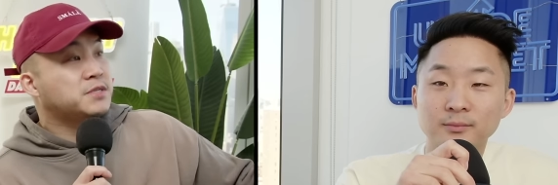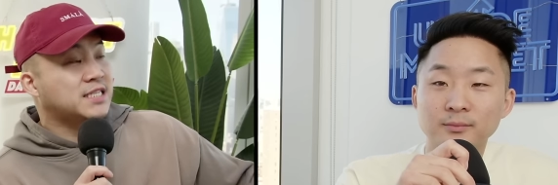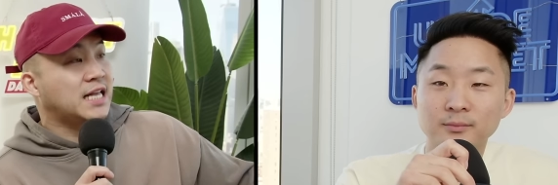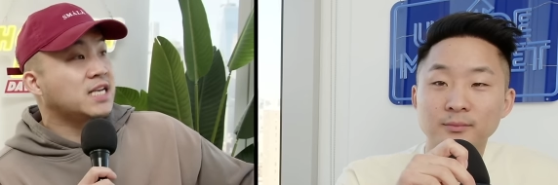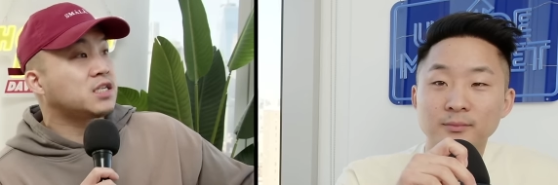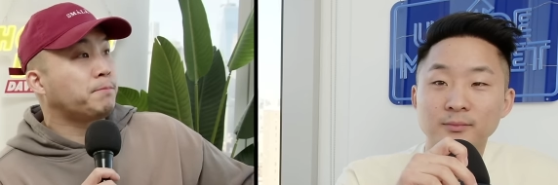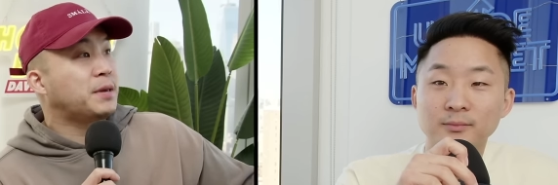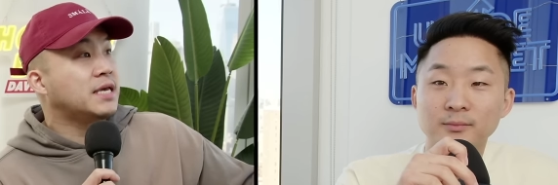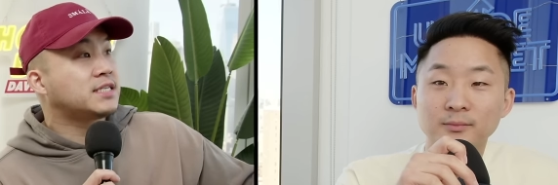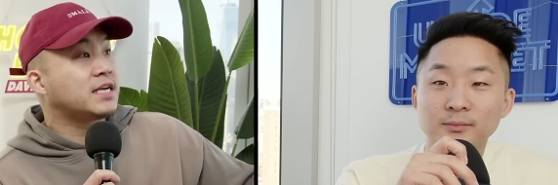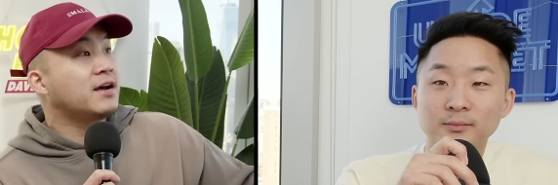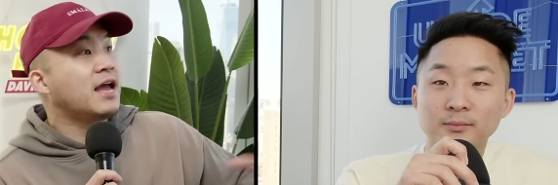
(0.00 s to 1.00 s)
Speaker 1: slice of
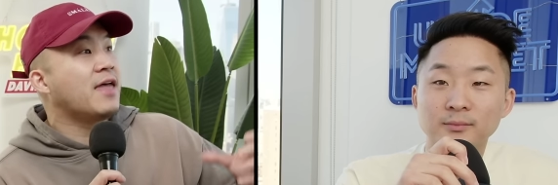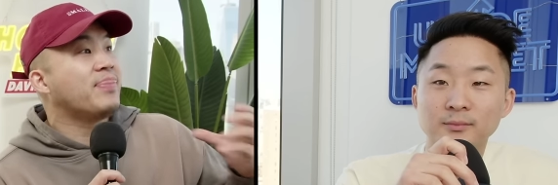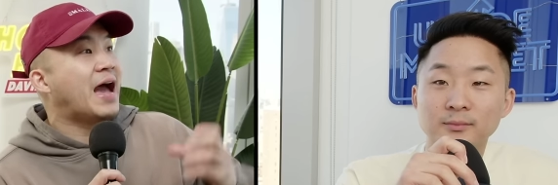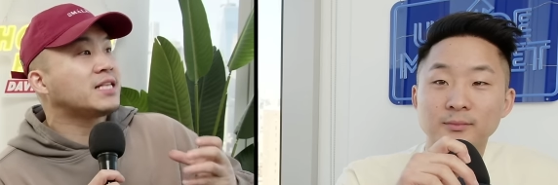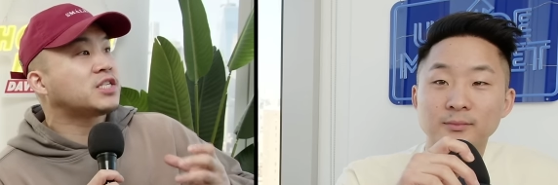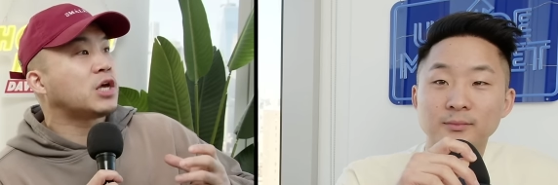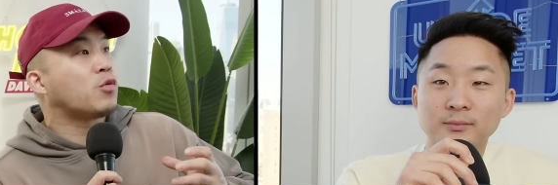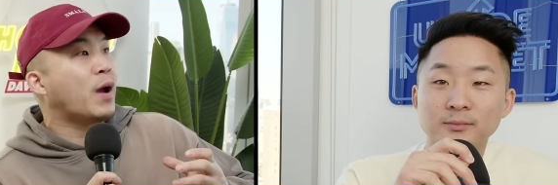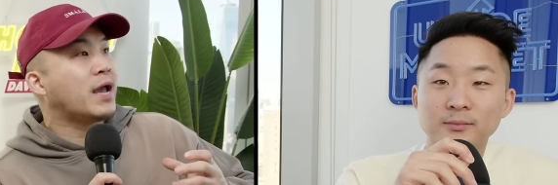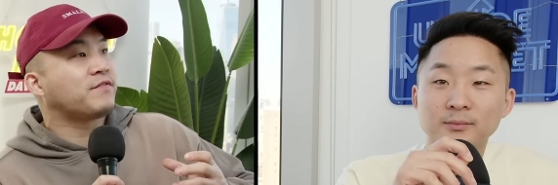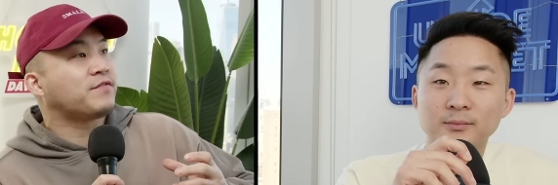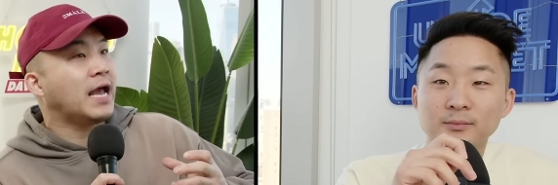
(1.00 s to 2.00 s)
pizza, and that's their
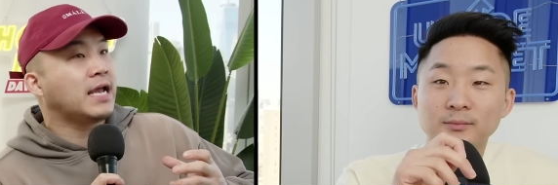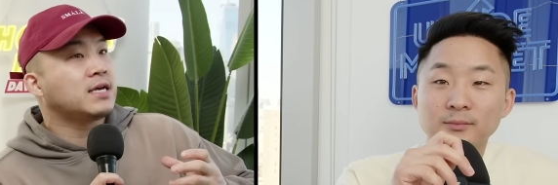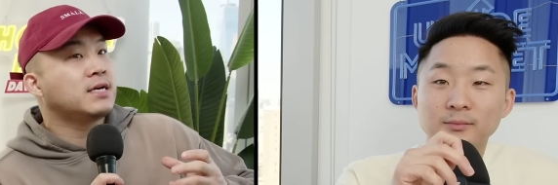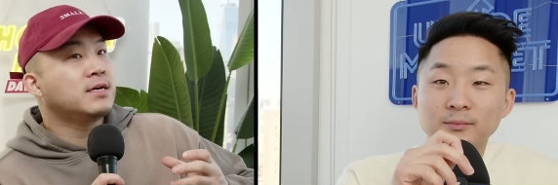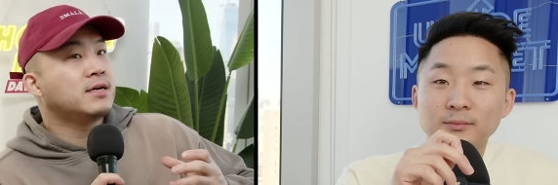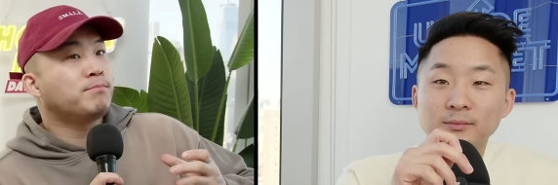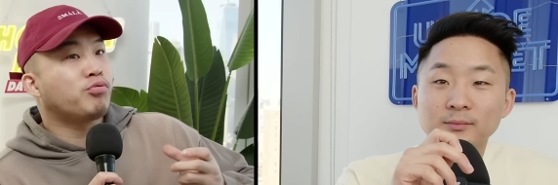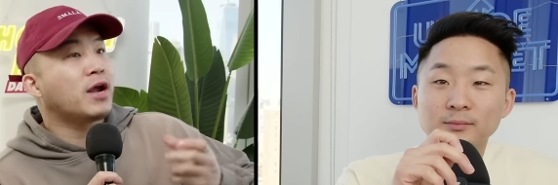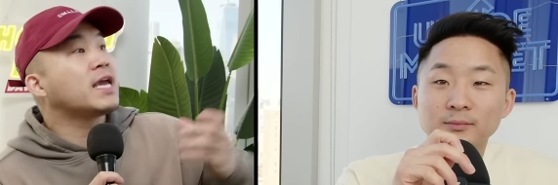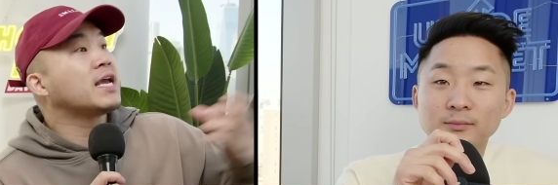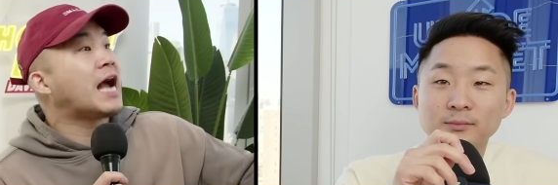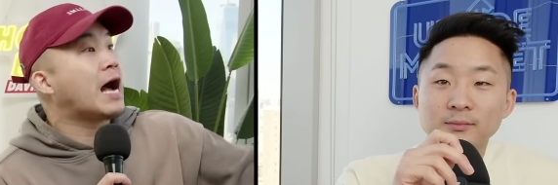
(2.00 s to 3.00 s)
way of like
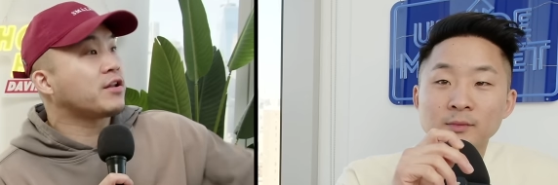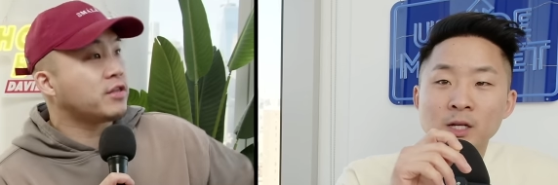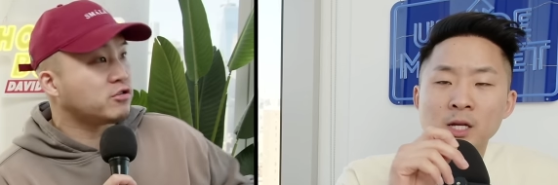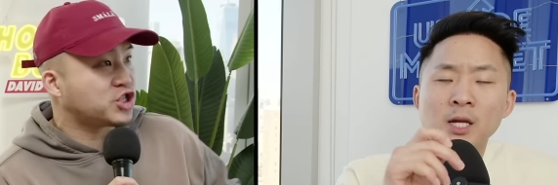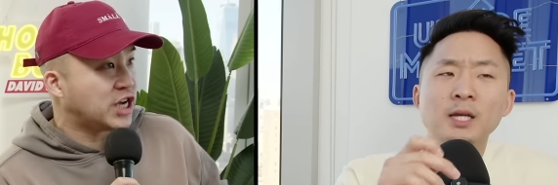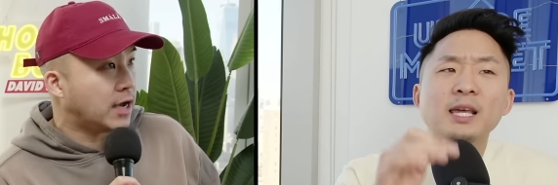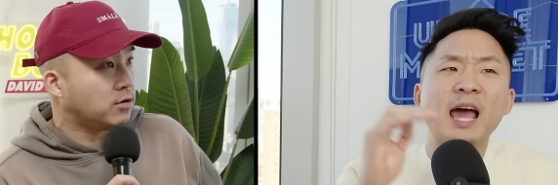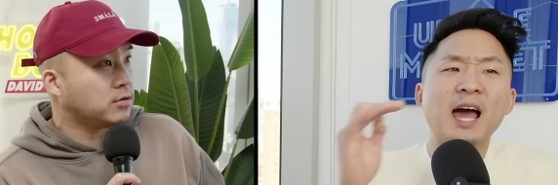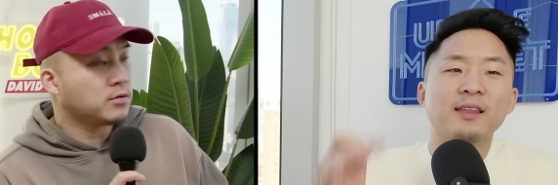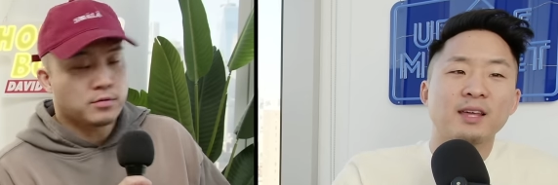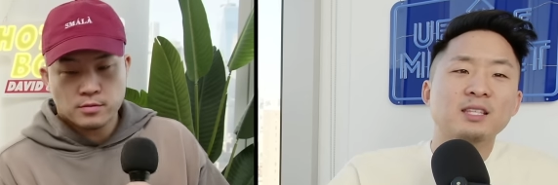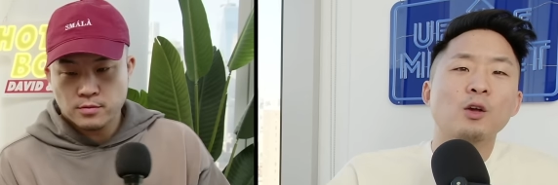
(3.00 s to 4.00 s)
breaking out of their shell.
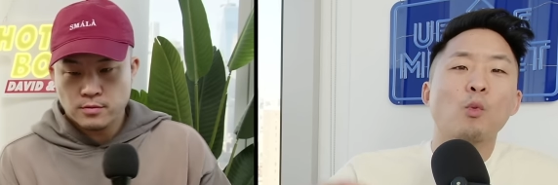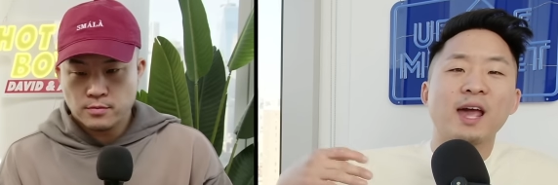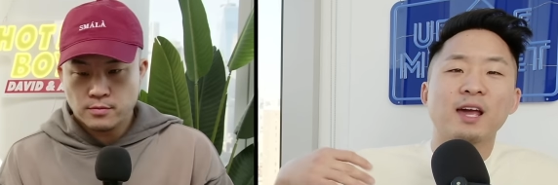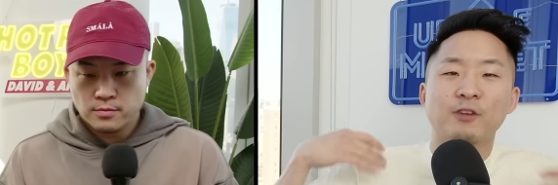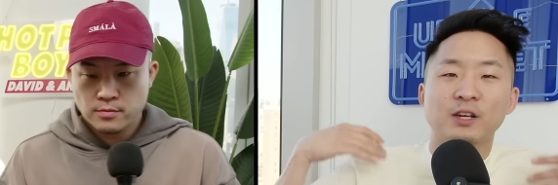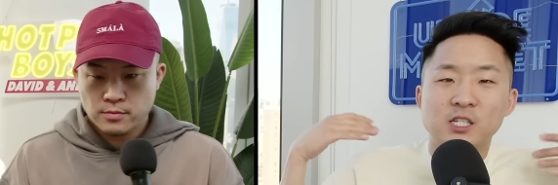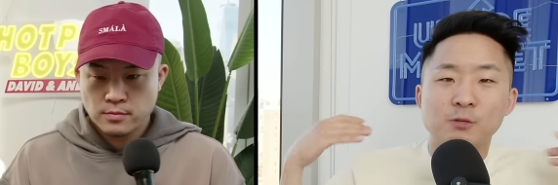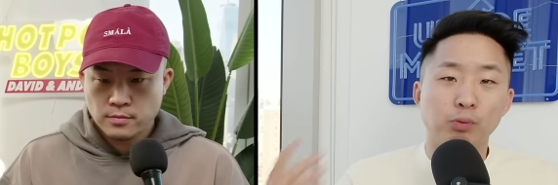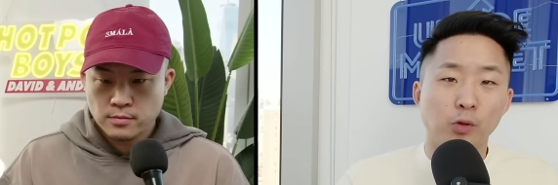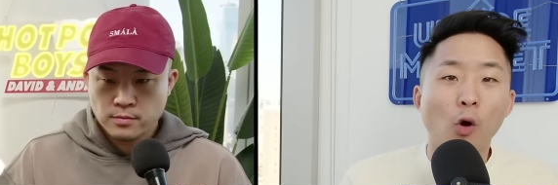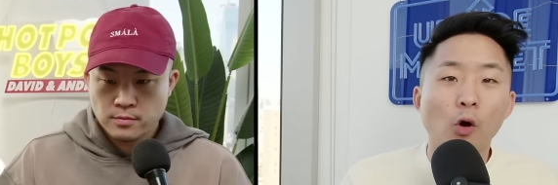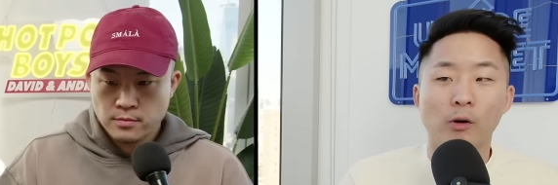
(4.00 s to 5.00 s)
Speaker 2: Yeah, it's a way of
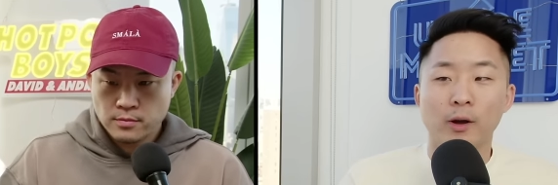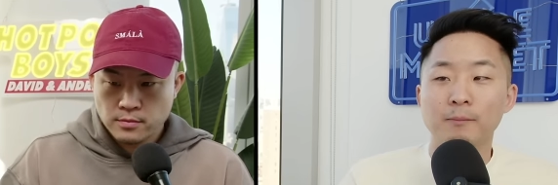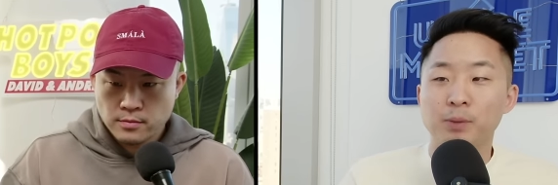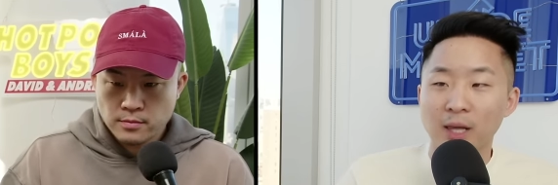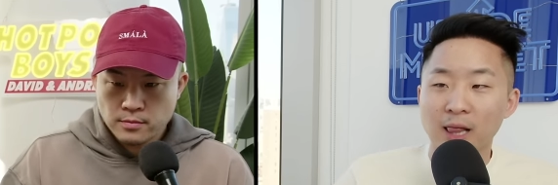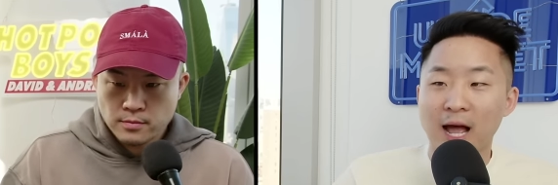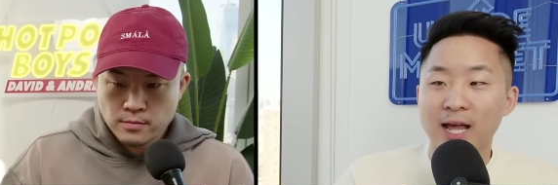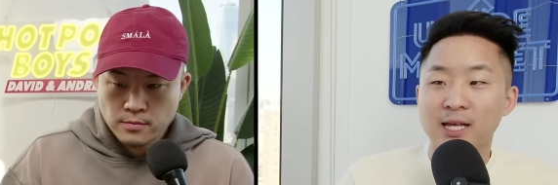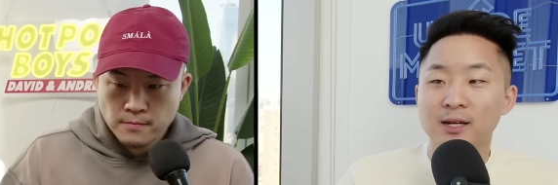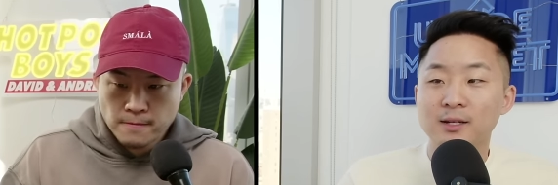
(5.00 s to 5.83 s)
exploring, but like,